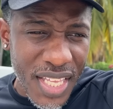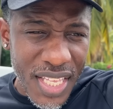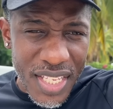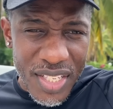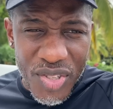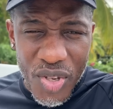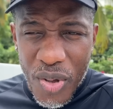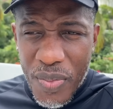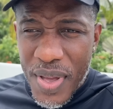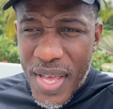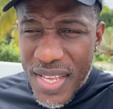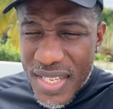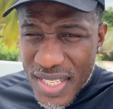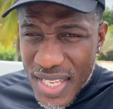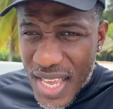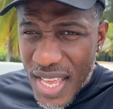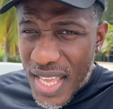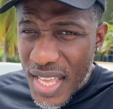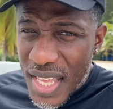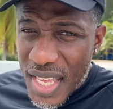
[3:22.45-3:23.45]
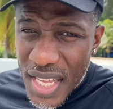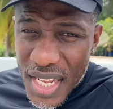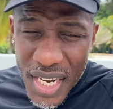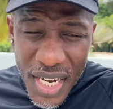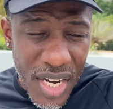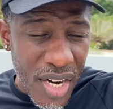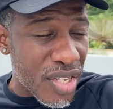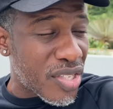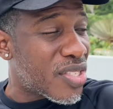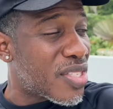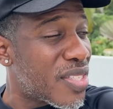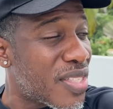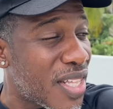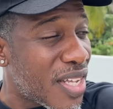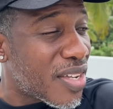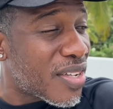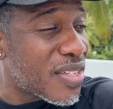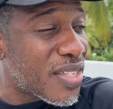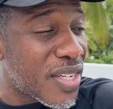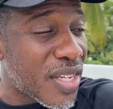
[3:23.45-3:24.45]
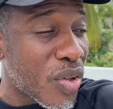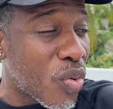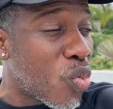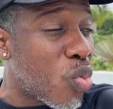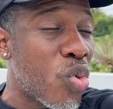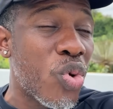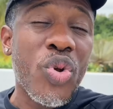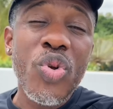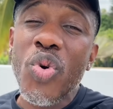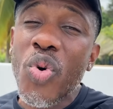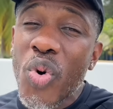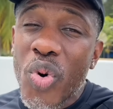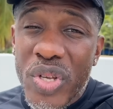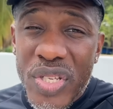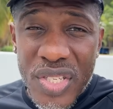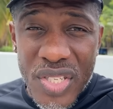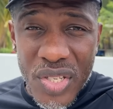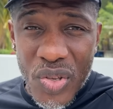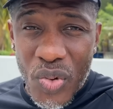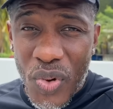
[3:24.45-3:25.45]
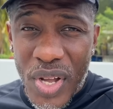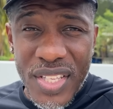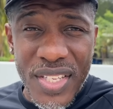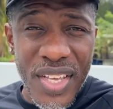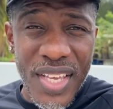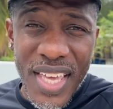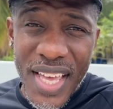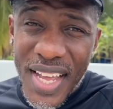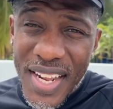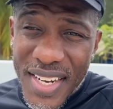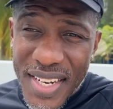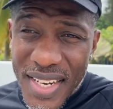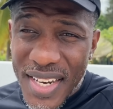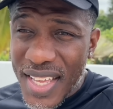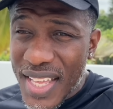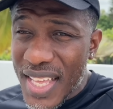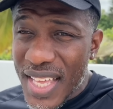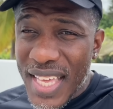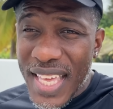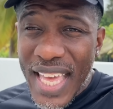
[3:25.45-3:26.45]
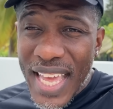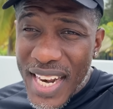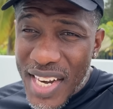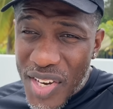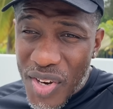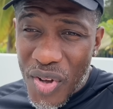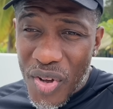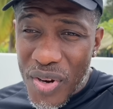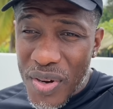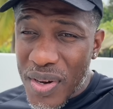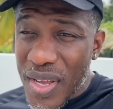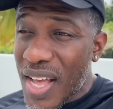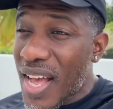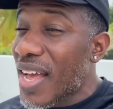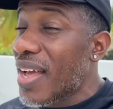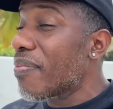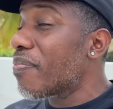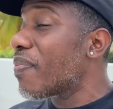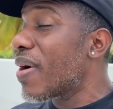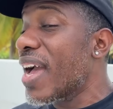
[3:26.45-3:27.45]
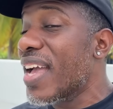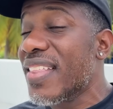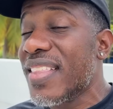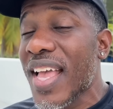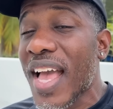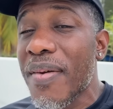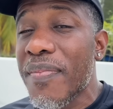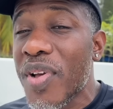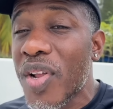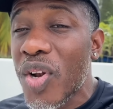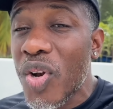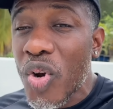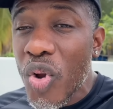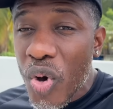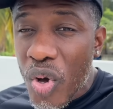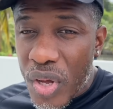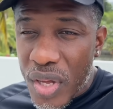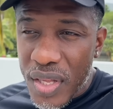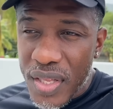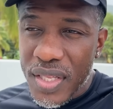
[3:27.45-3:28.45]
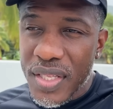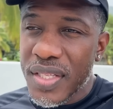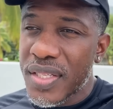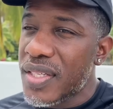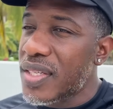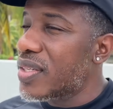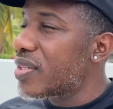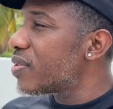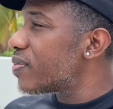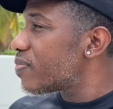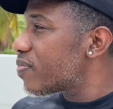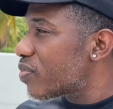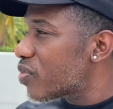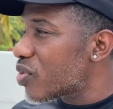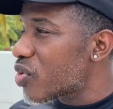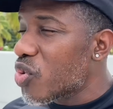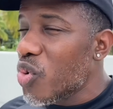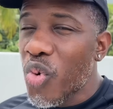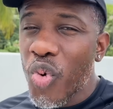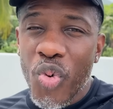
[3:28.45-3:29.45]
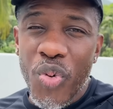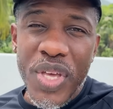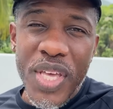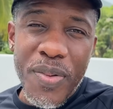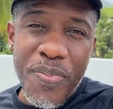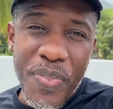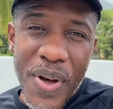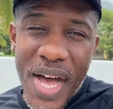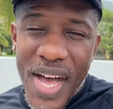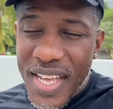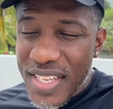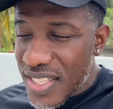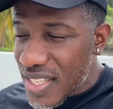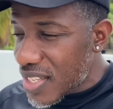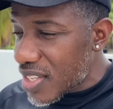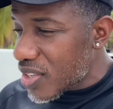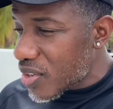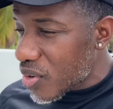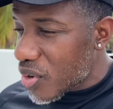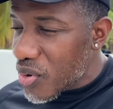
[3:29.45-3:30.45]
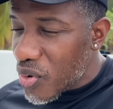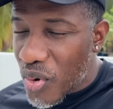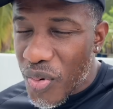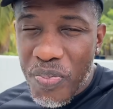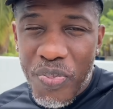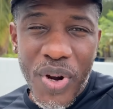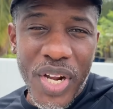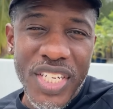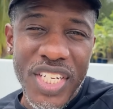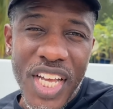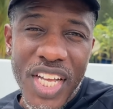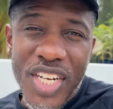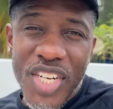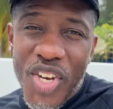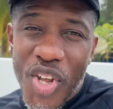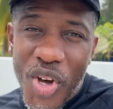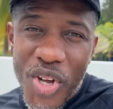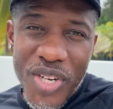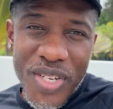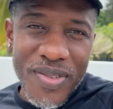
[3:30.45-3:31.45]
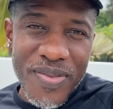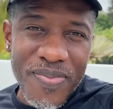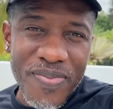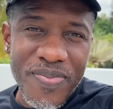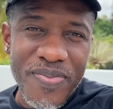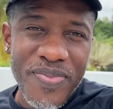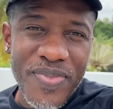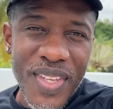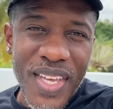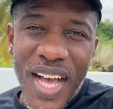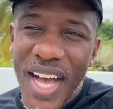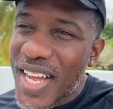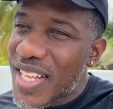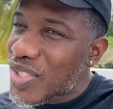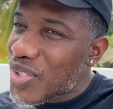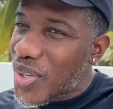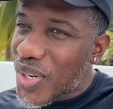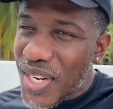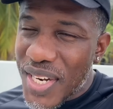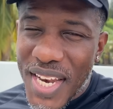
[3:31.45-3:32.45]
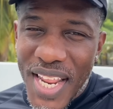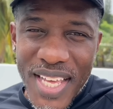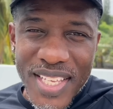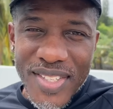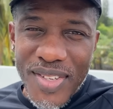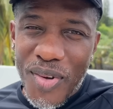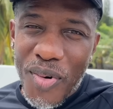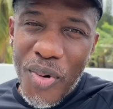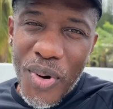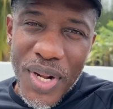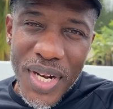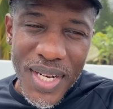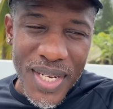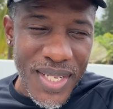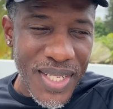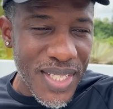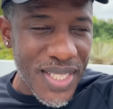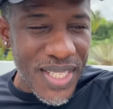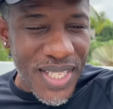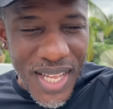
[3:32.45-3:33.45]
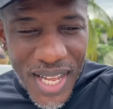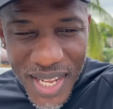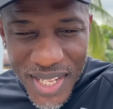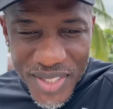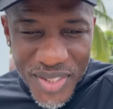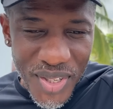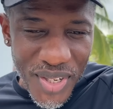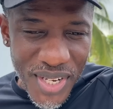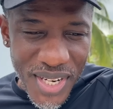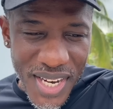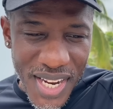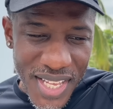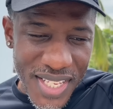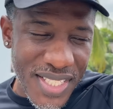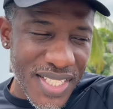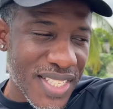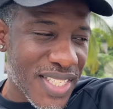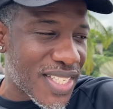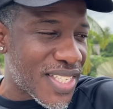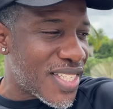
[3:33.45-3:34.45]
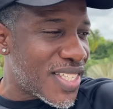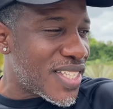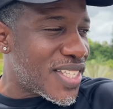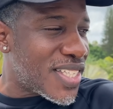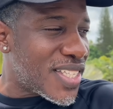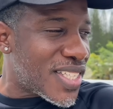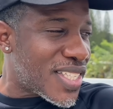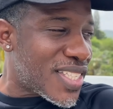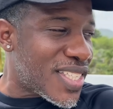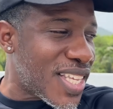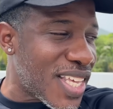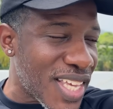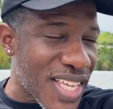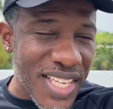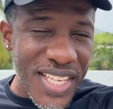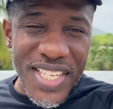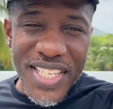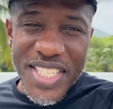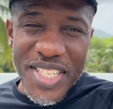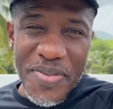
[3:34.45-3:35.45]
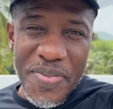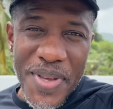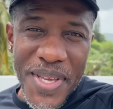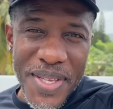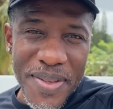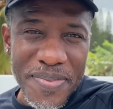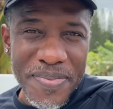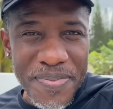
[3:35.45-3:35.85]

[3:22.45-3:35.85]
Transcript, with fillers: You see what I say? Who knows what you can get done? Because by the time you look, 2 weeks pass, project done, on to the next goal, on to the next thing. Is it me?